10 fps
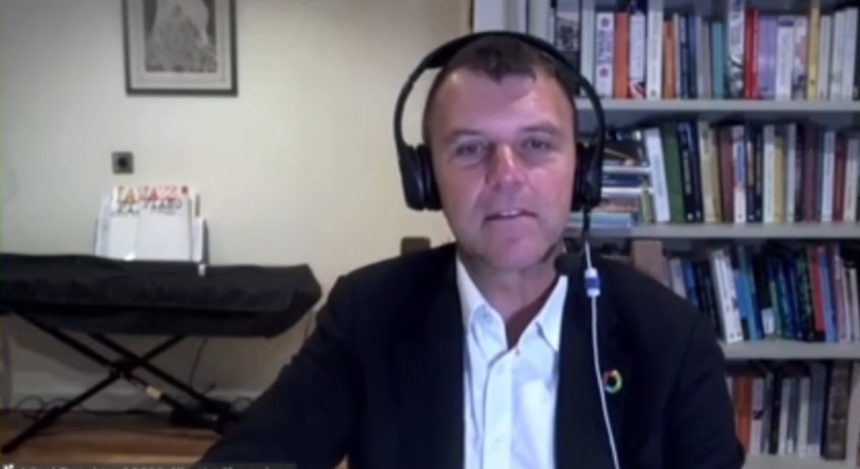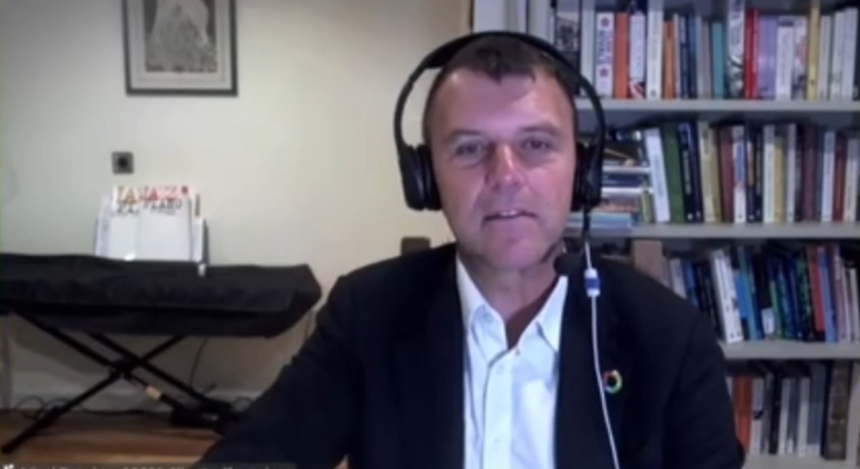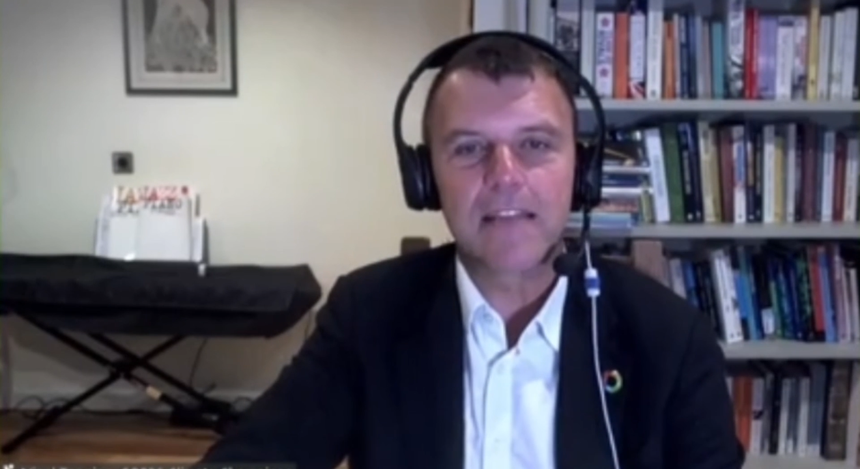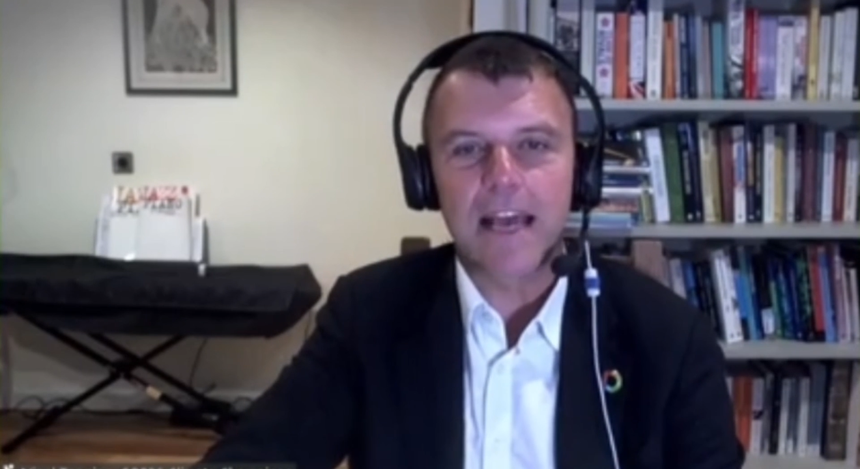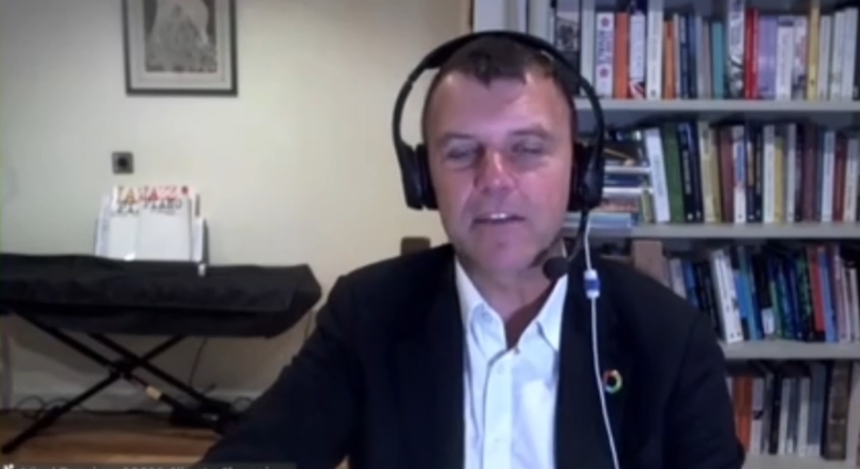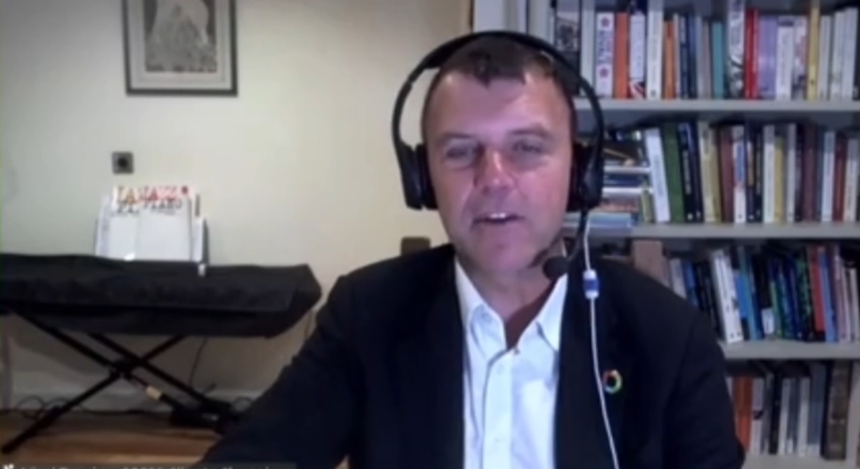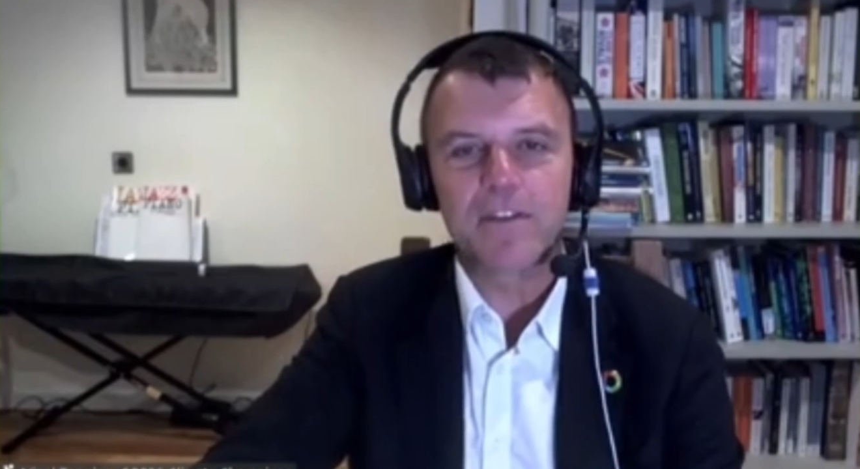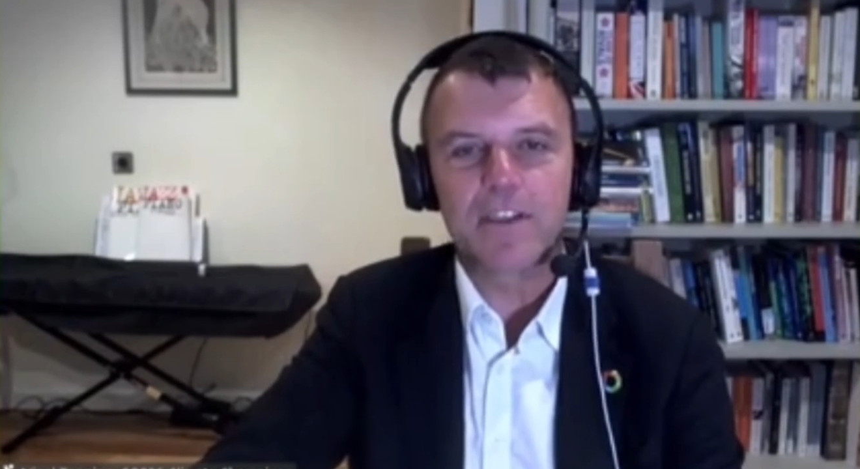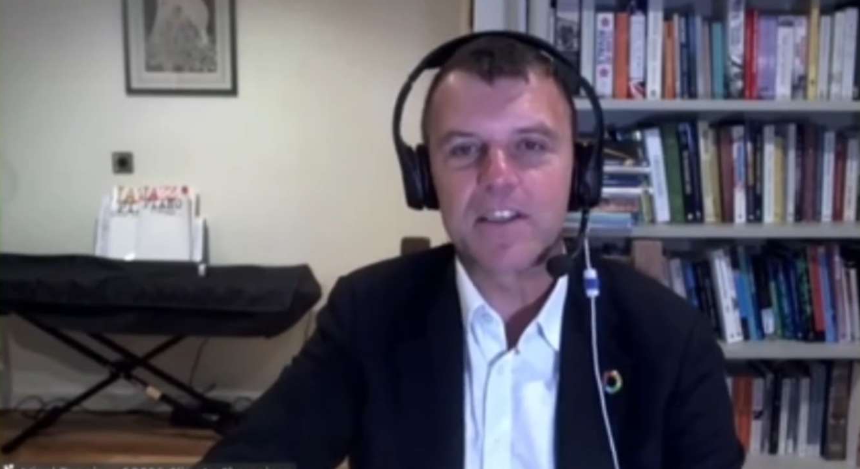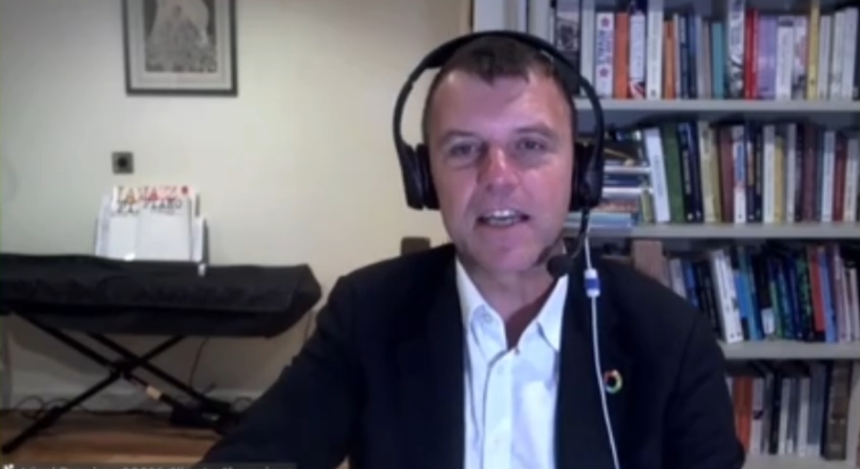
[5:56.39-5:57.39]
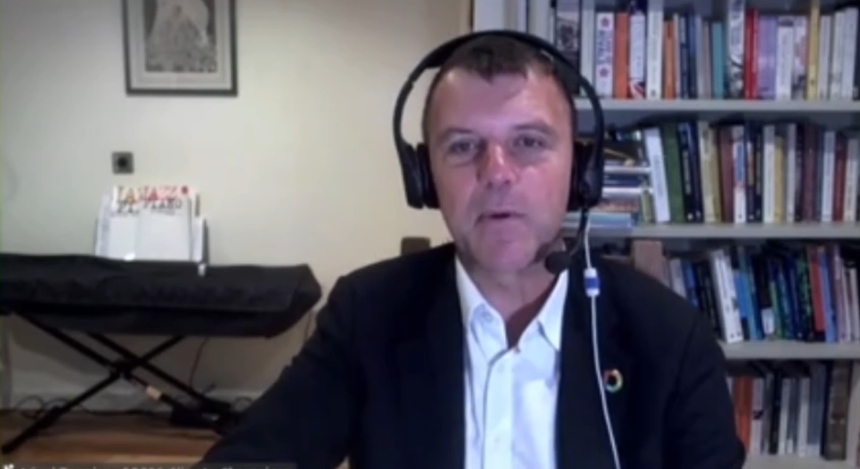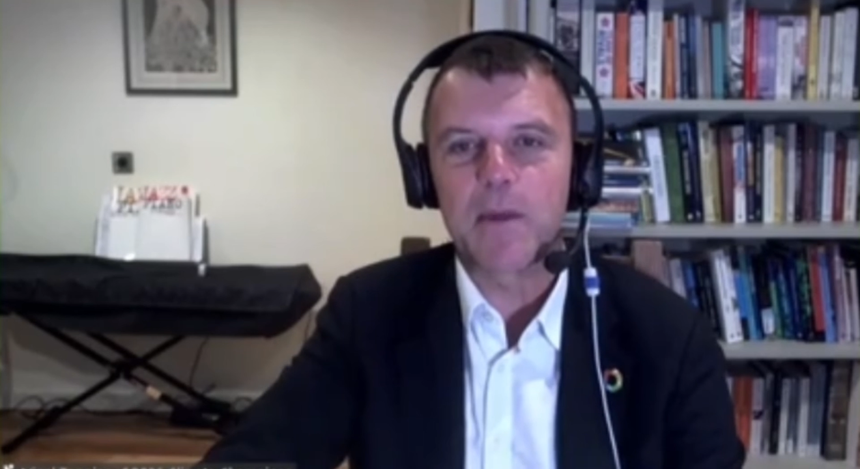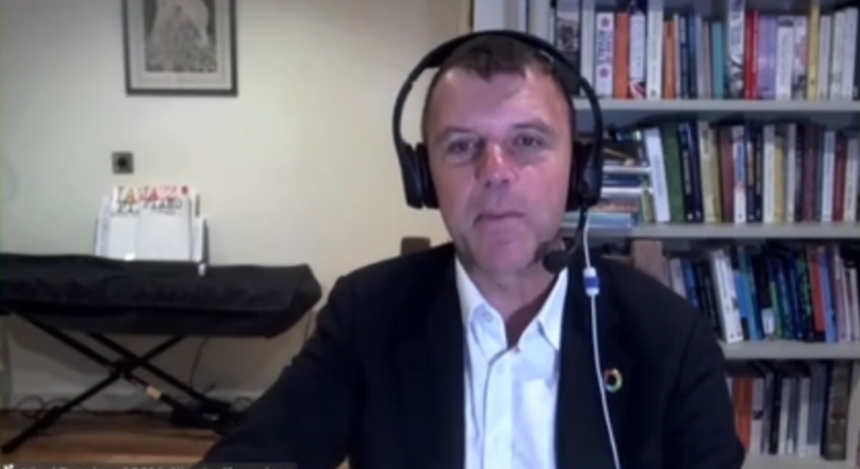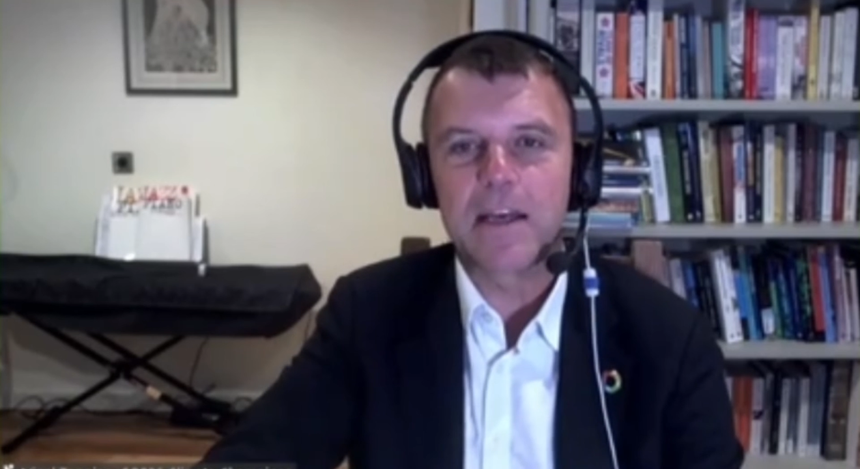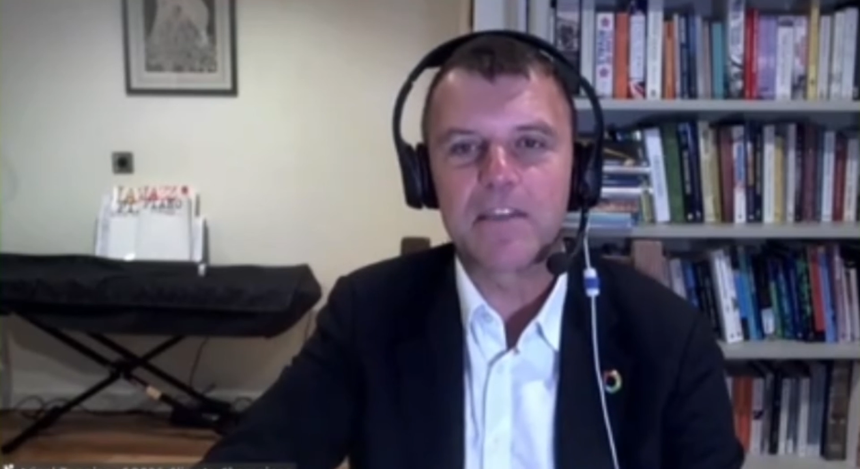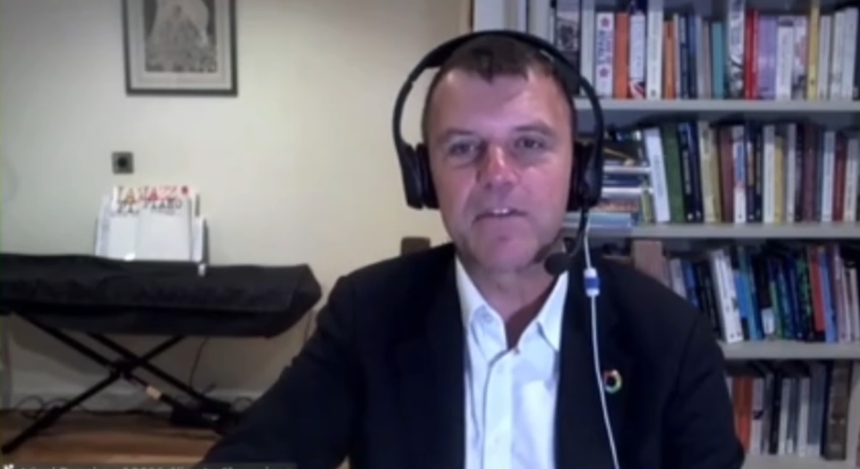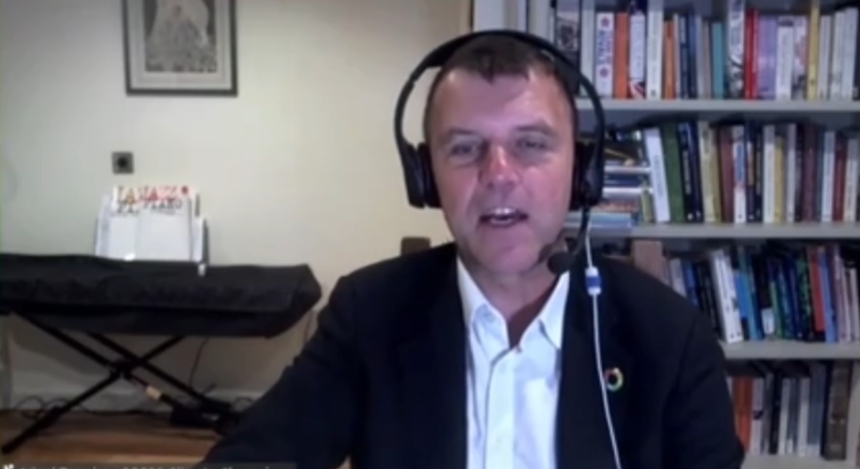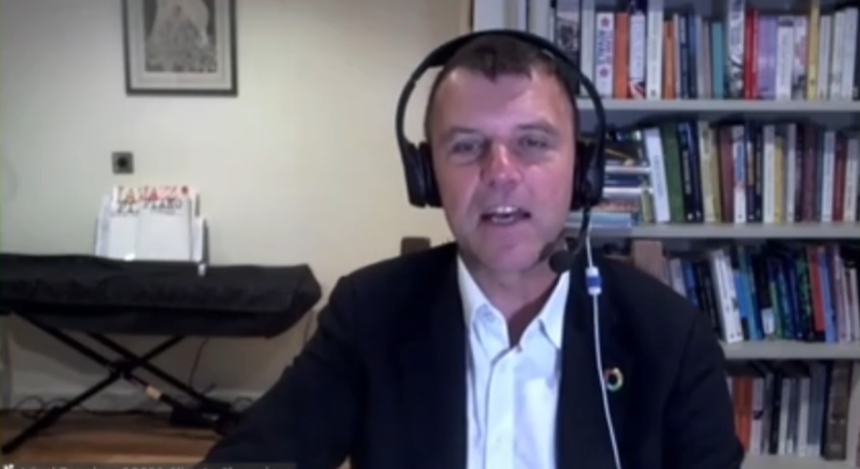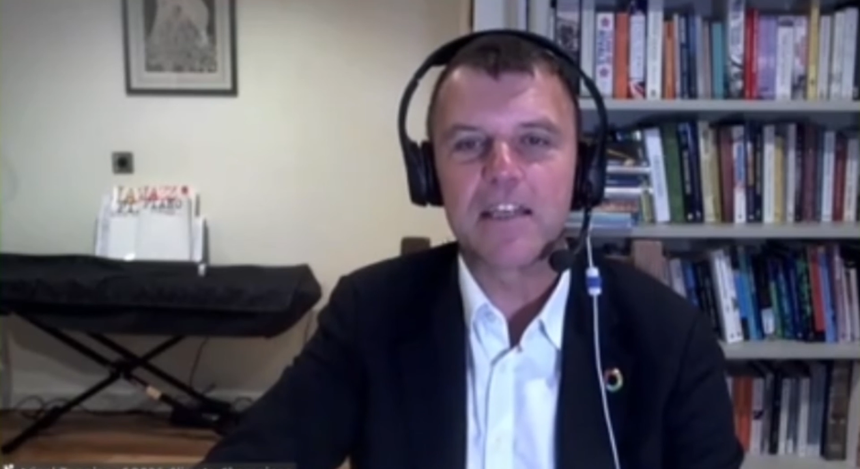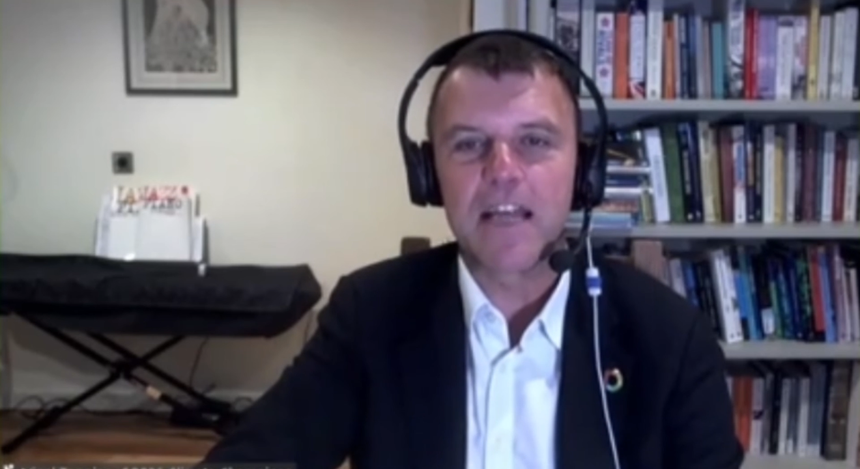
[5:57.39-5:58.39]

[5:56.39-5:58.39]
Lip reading: sector after sector where the pace of change